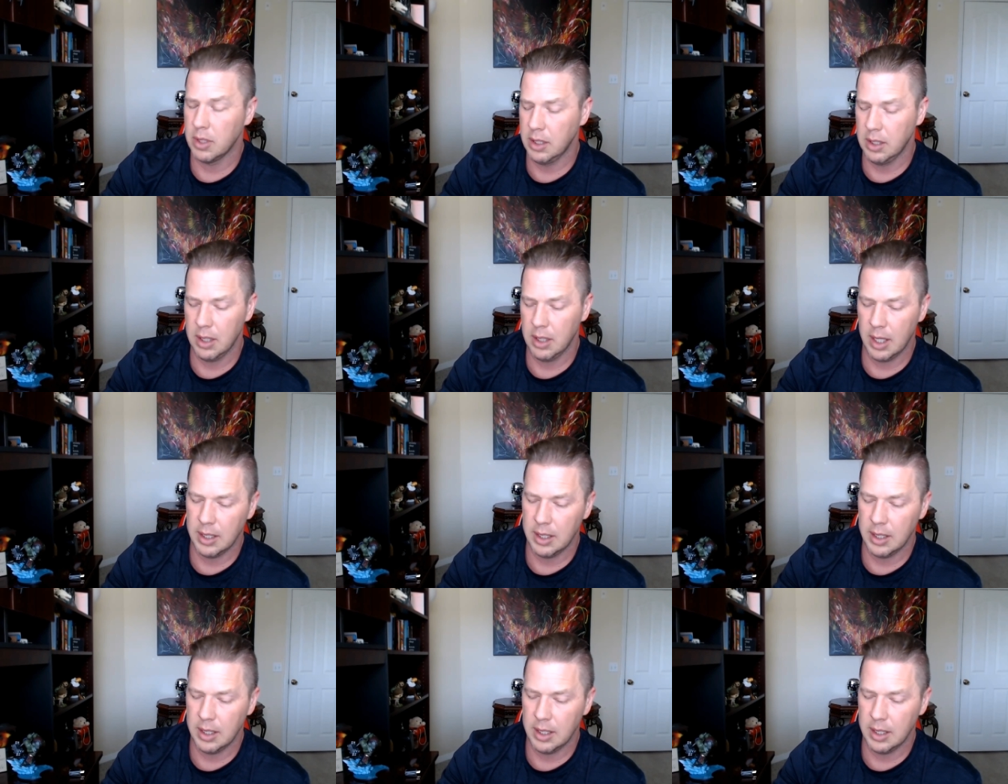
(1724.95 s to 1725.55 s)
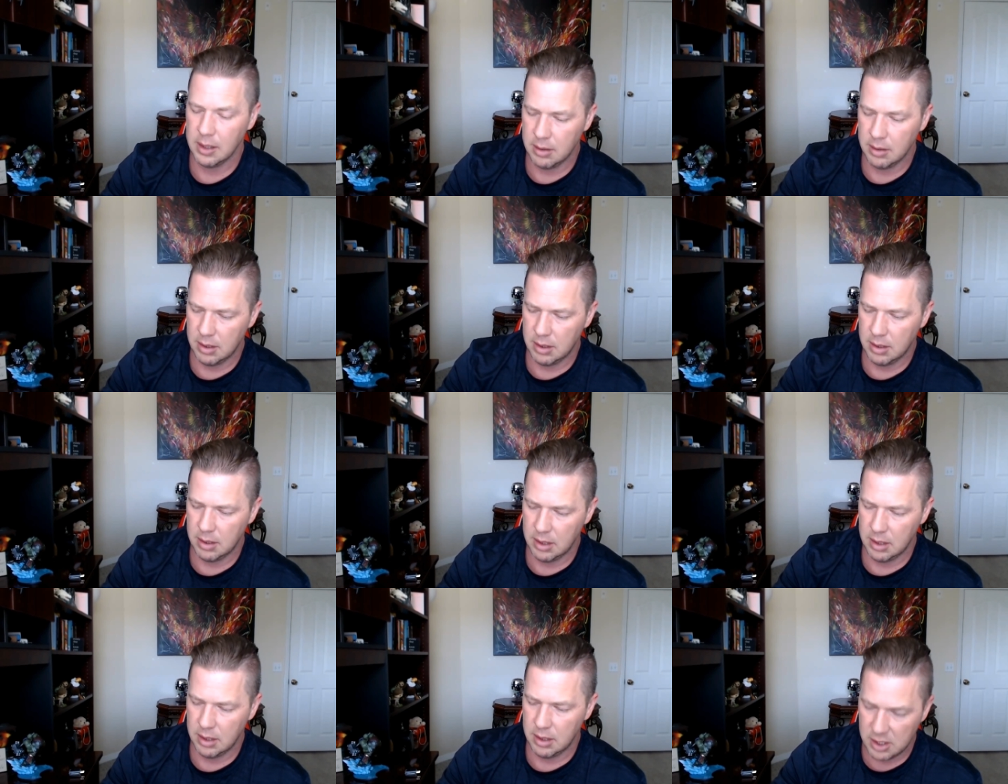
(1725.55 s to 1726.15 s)
And, and
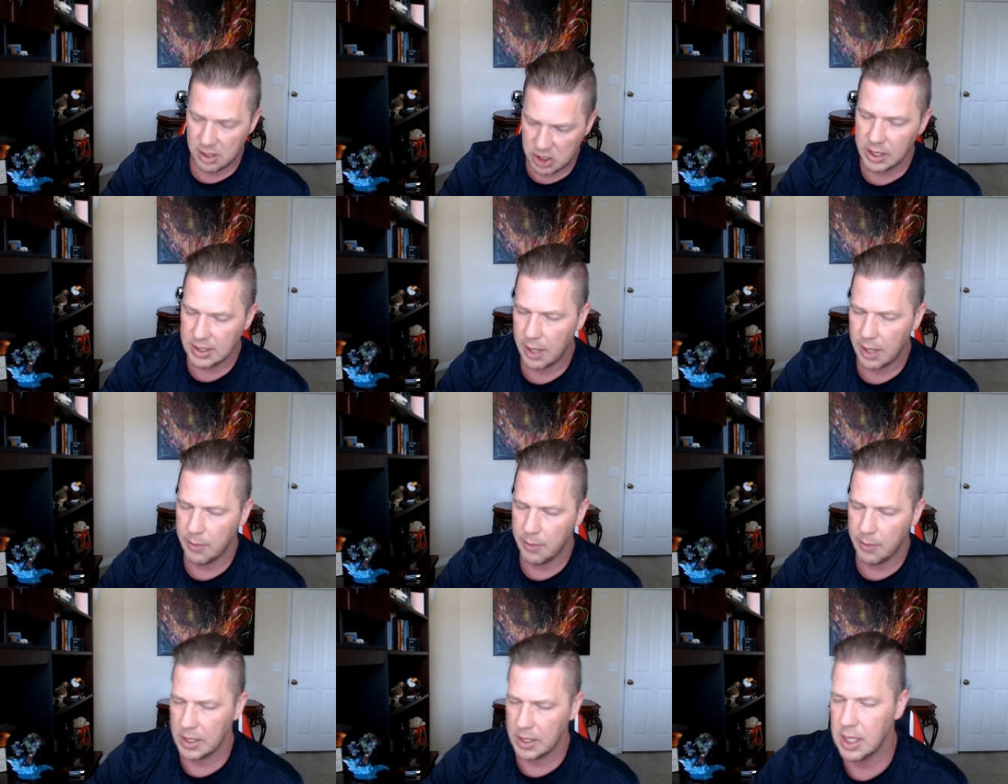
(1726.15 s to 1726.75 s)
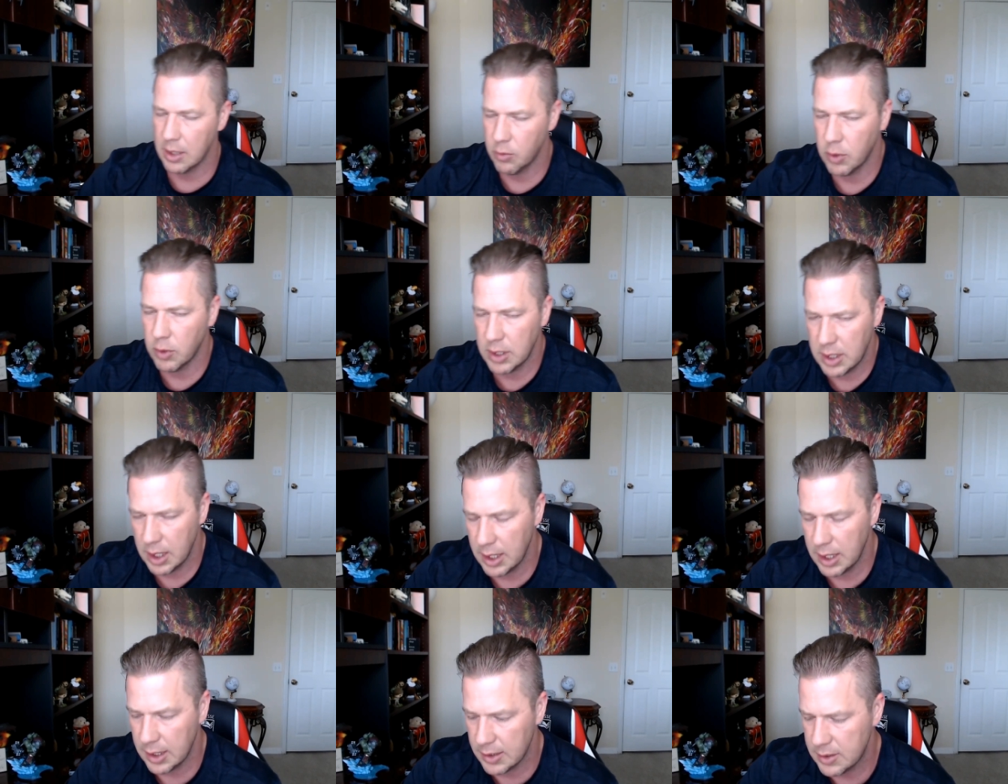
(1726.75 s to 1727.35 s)
studies have been done
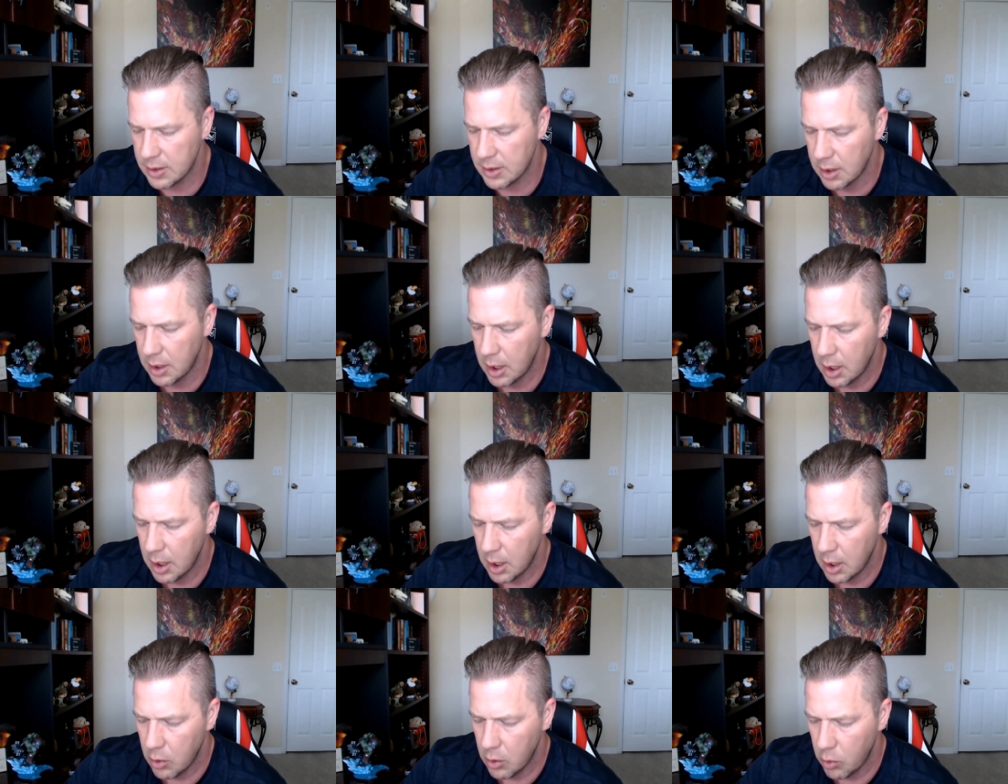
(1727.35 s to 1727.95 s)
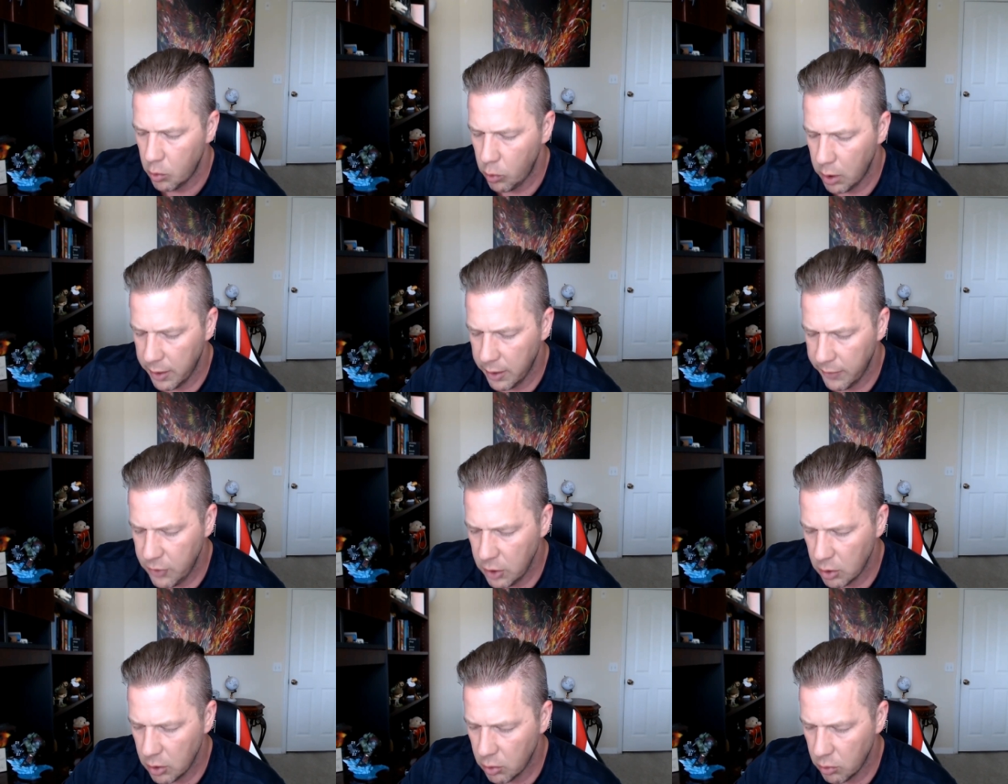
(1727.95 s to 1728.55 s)
with this, where
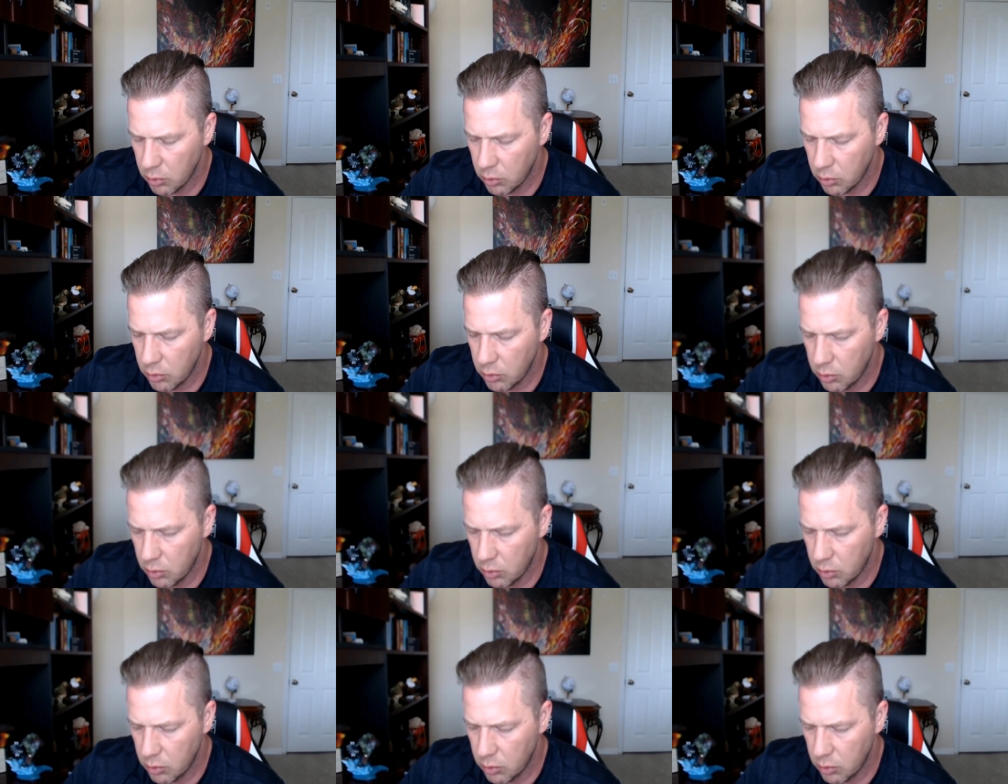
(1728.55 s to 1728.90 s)
if you're